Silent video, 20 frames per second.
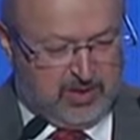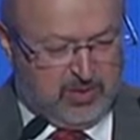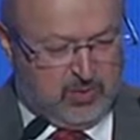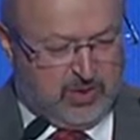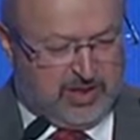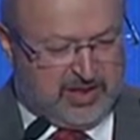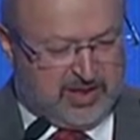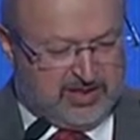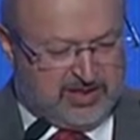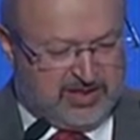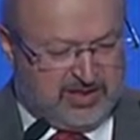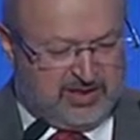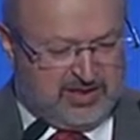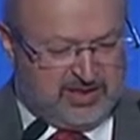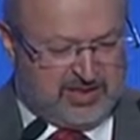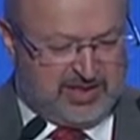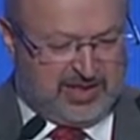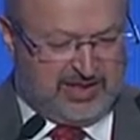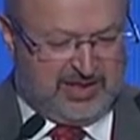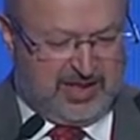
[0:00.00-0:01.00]
We can see
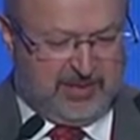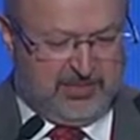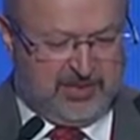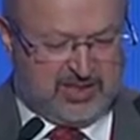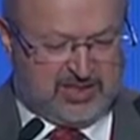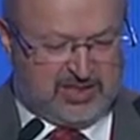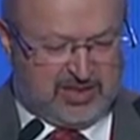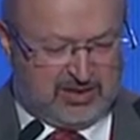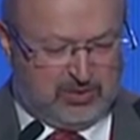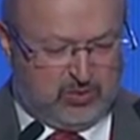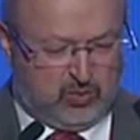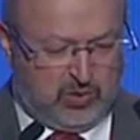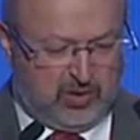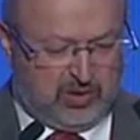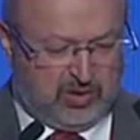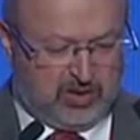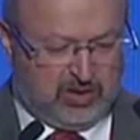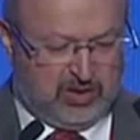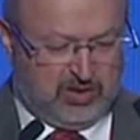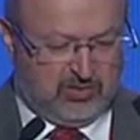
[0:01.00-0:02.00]
these dynamics at
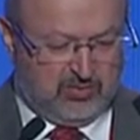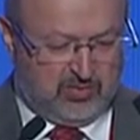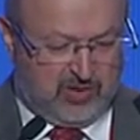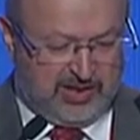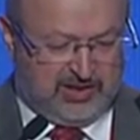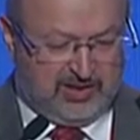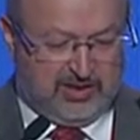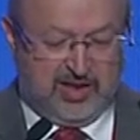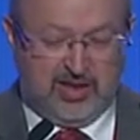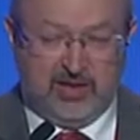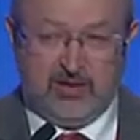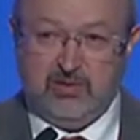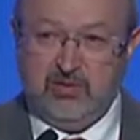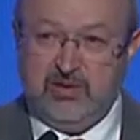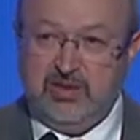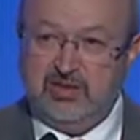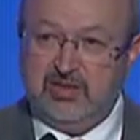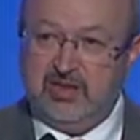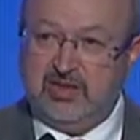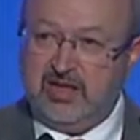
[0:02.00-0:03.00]
work right now
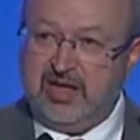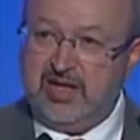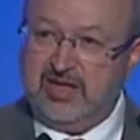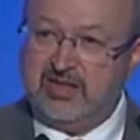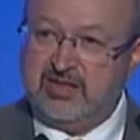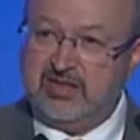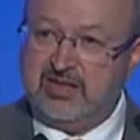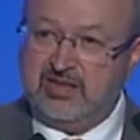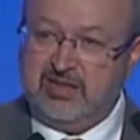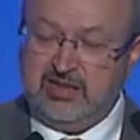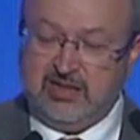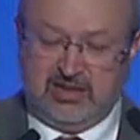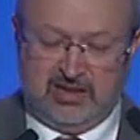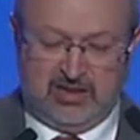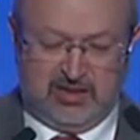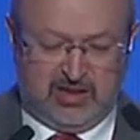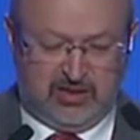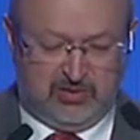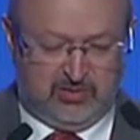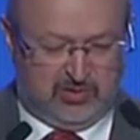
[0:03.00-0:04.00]
in the crisis in and
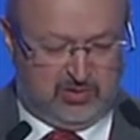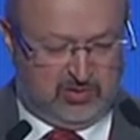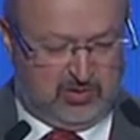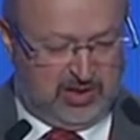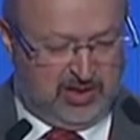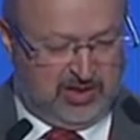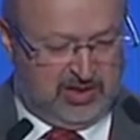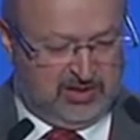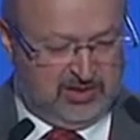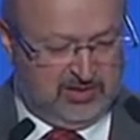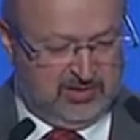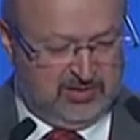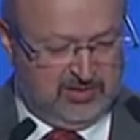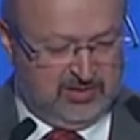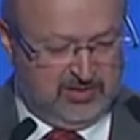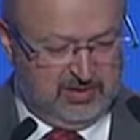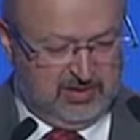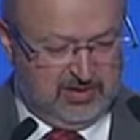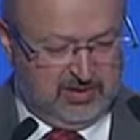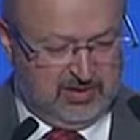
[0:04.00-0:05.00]
around Ukraine.
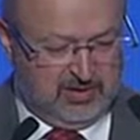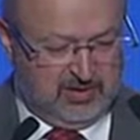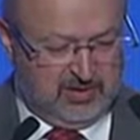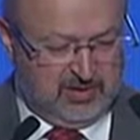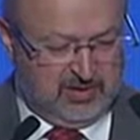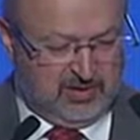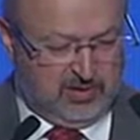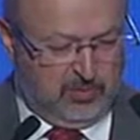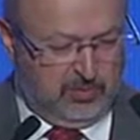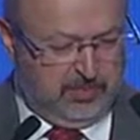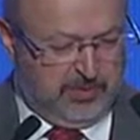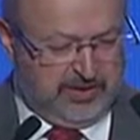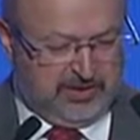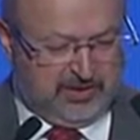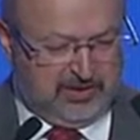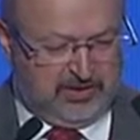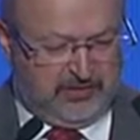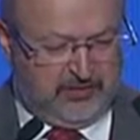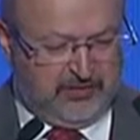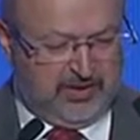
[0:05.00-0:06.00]

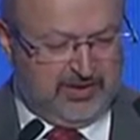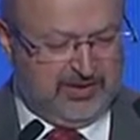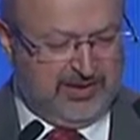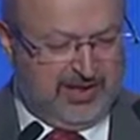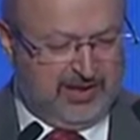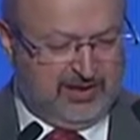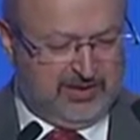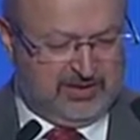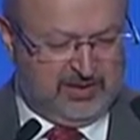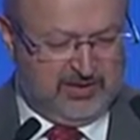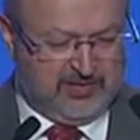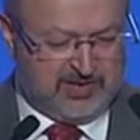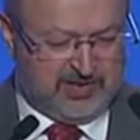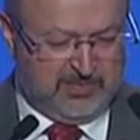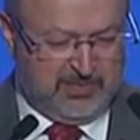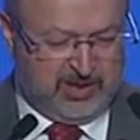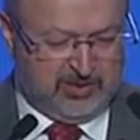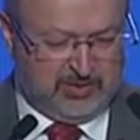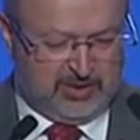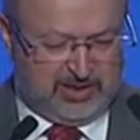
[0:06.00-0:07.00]
Completely different narratives
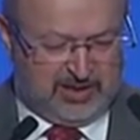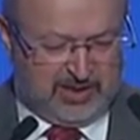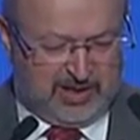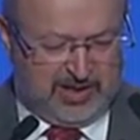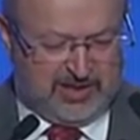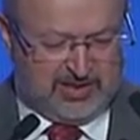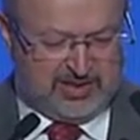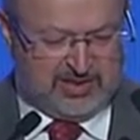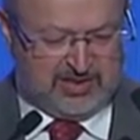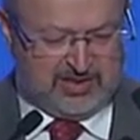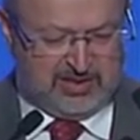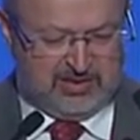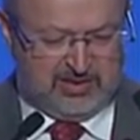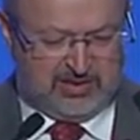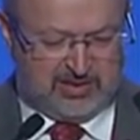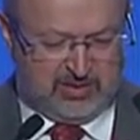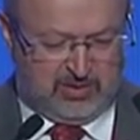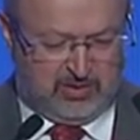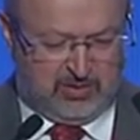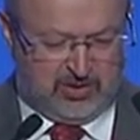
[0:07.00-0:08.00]
about the crisis and
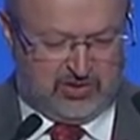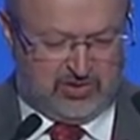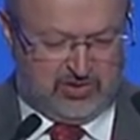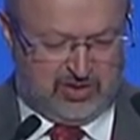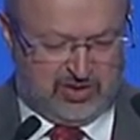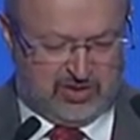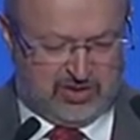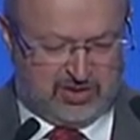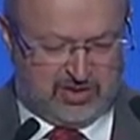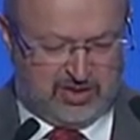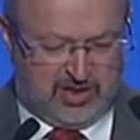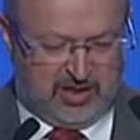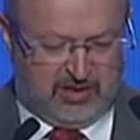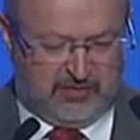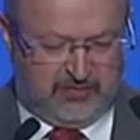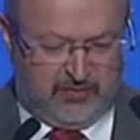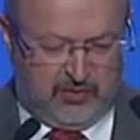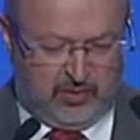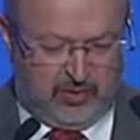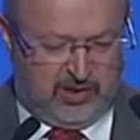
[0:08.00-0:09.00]
its origins
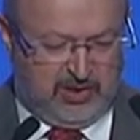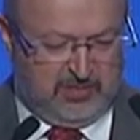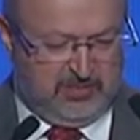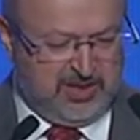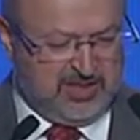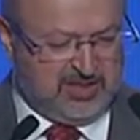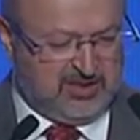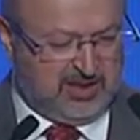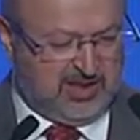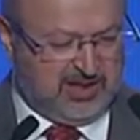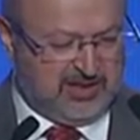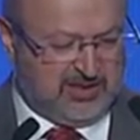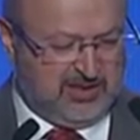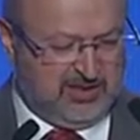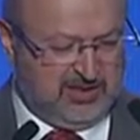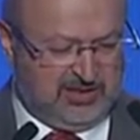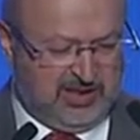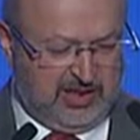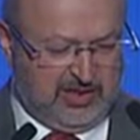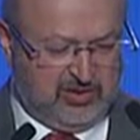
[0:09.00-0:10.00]
are fueling mistrust
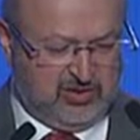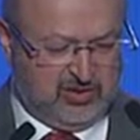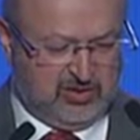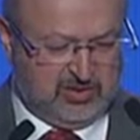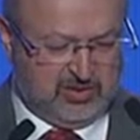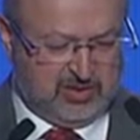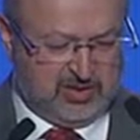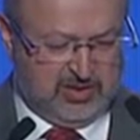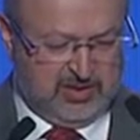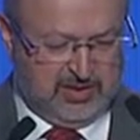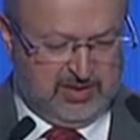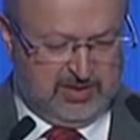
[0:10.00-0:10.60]
and tensions,